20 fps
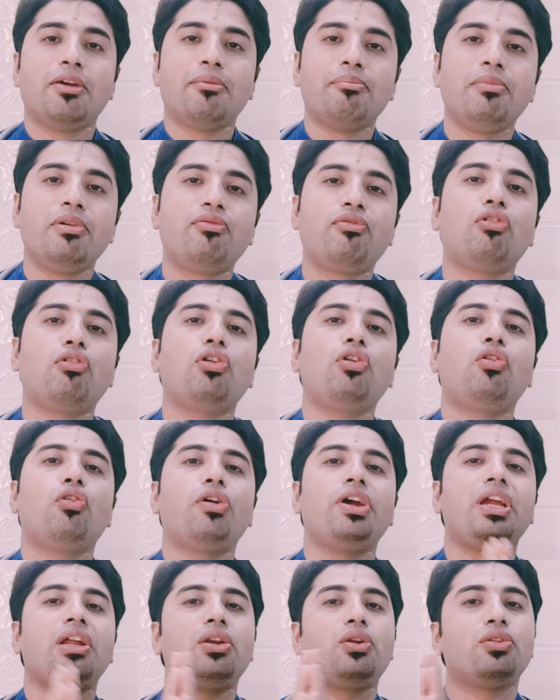before
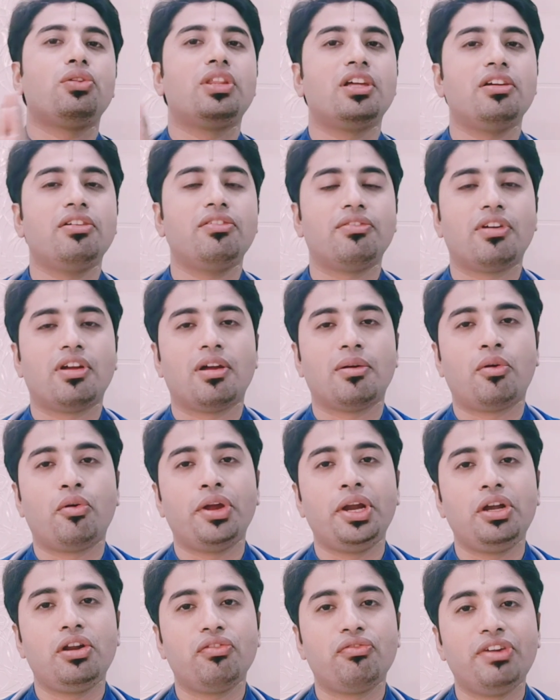going
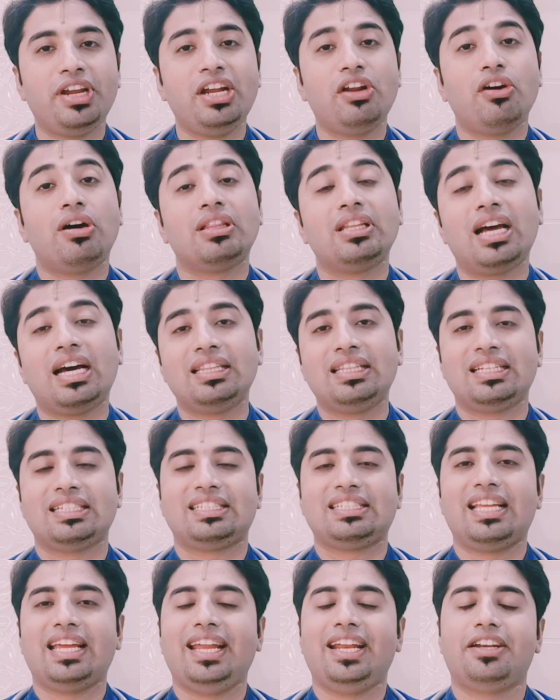to feed on the other
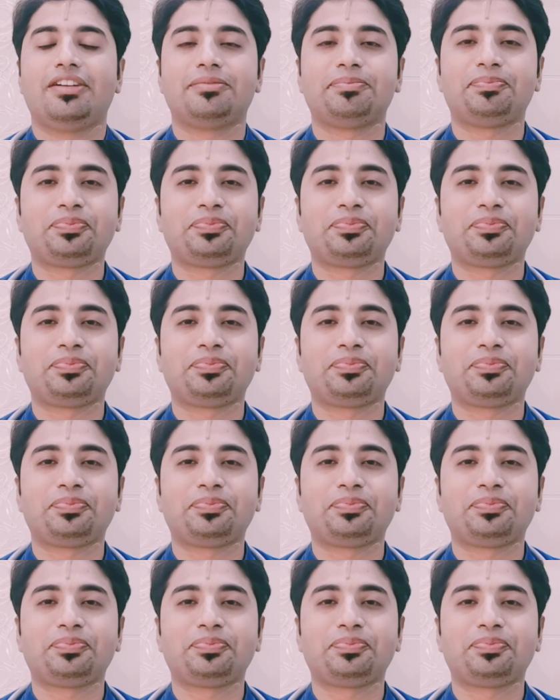side.